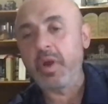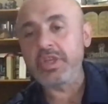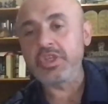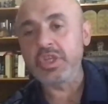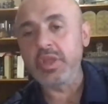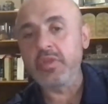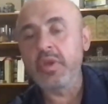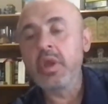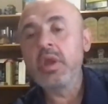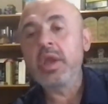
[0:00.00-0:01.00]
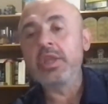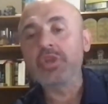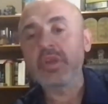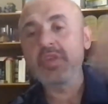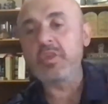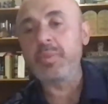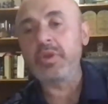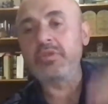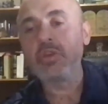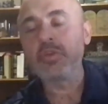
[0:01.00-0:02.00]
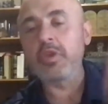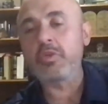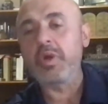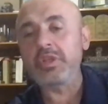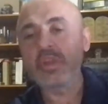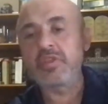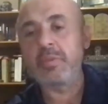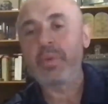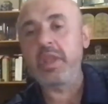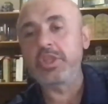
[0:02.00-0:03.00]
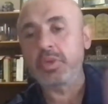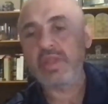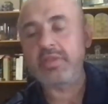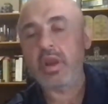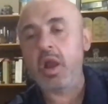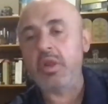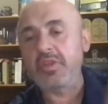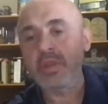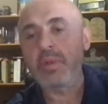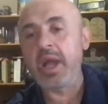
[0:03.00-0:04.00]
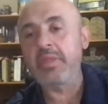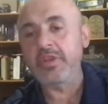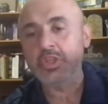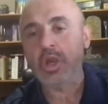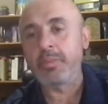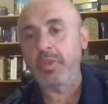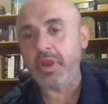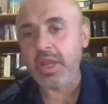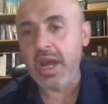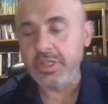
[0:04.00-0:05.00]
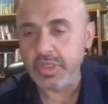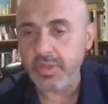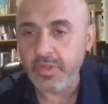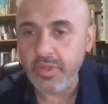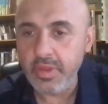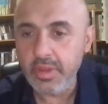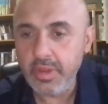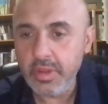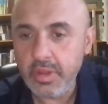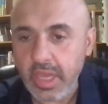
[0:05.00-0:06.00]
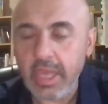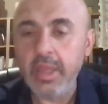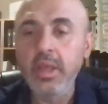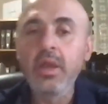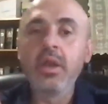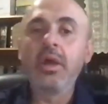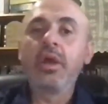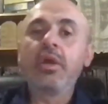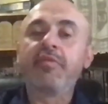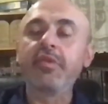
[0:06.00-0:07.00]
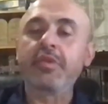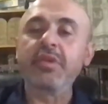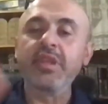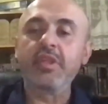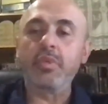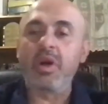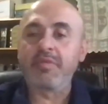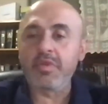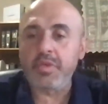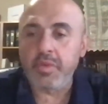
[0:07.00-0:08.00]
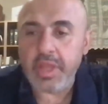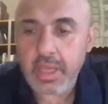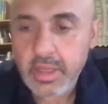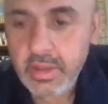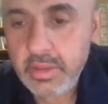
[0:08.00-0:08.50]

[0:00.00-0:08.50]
questions and trust the Spirit to use those questions to penetrate their hearts and minds and trouble their conscience. Okay. 1 Corinthians 12, verse 3.